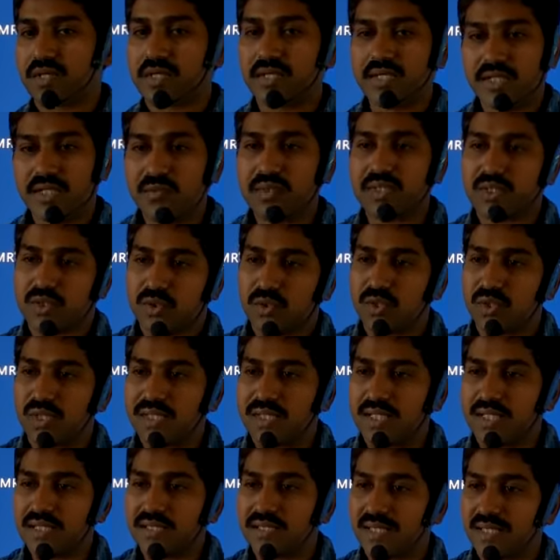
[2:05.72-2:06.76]
already we
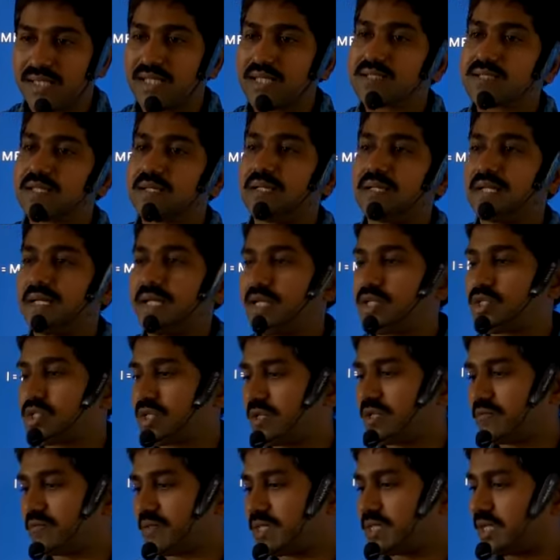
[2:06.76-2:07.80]
told that that is the
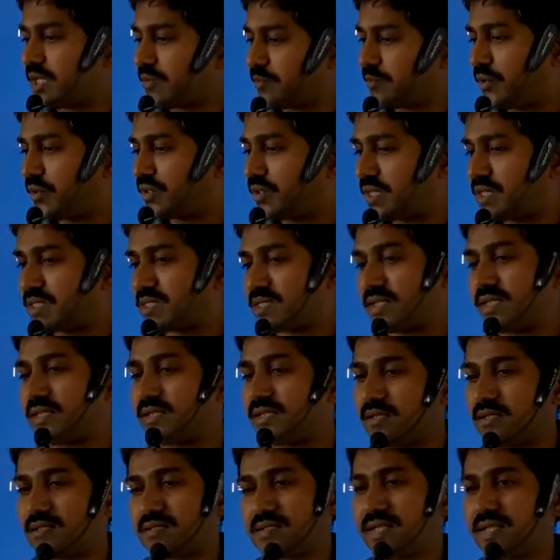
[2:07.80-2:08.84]
nature which opposes
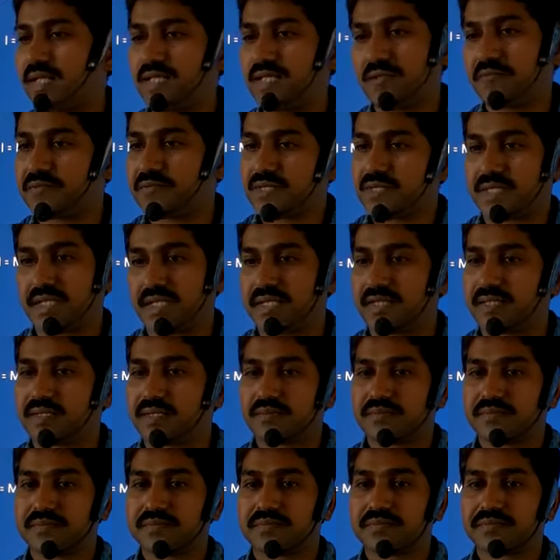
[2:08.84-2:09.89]
the change of
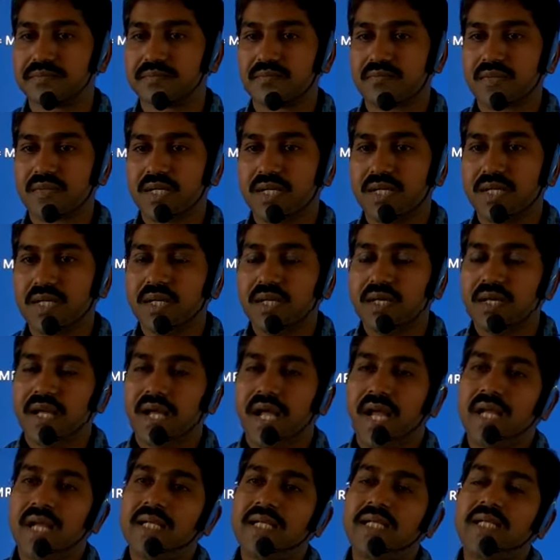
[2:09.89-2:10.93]
state.
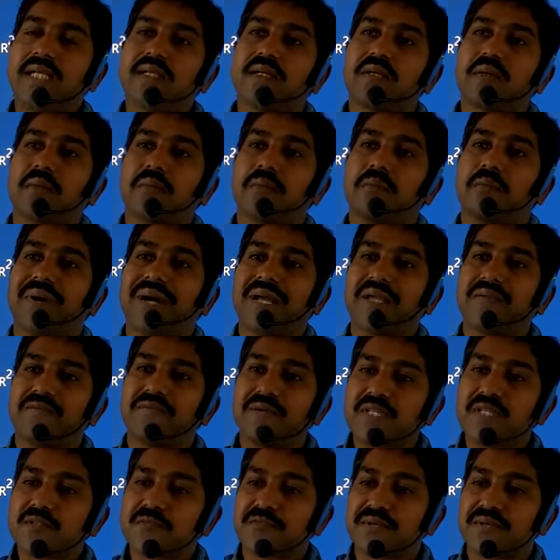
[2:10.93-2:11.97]
And by
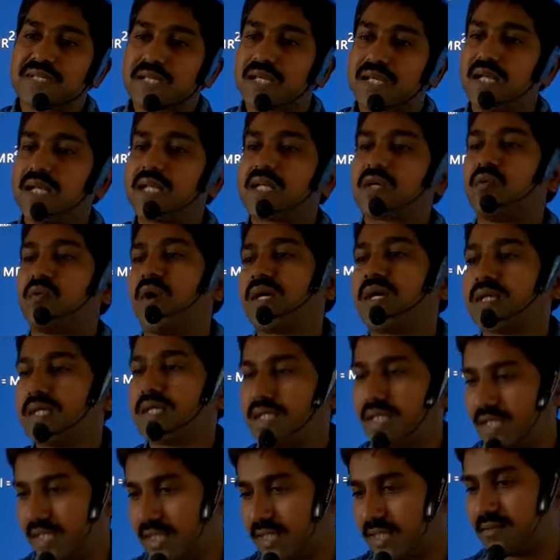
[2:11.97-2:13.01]
which physical
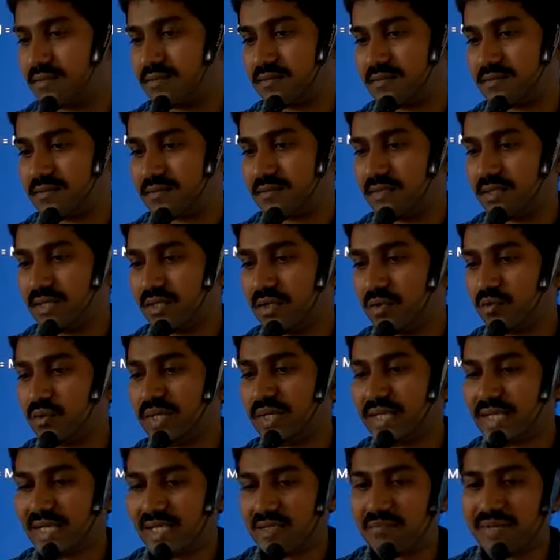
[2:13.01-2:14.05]
quantity
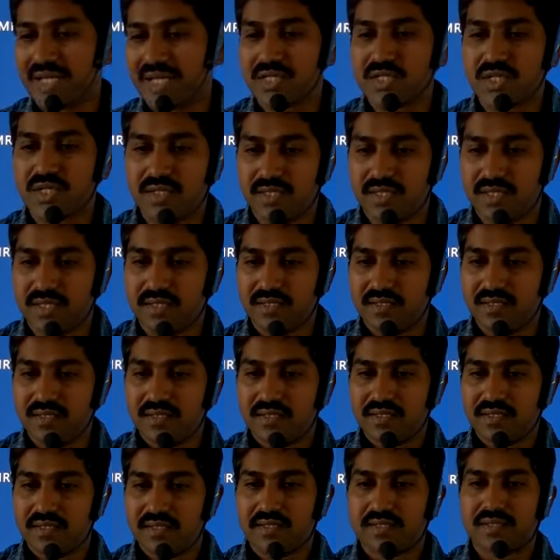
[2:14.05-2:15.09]
we can measure
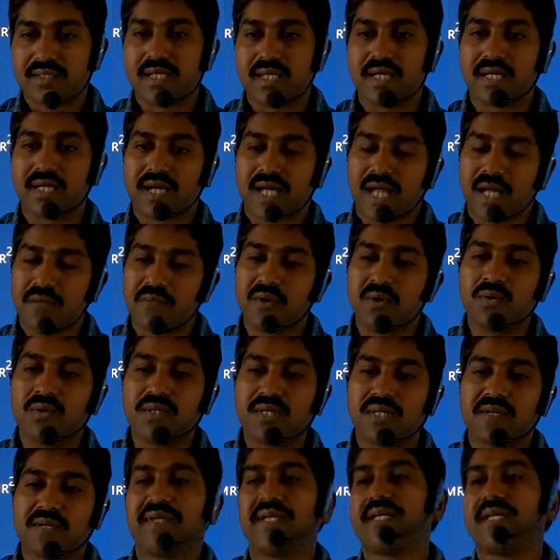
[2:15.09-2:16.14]
the
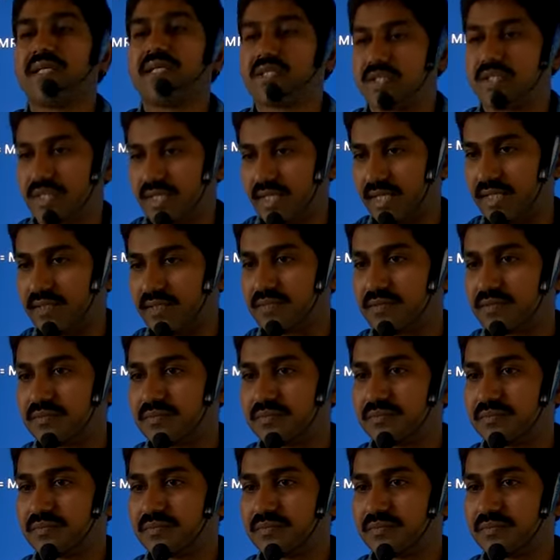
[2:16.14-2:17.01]
amount of inertia.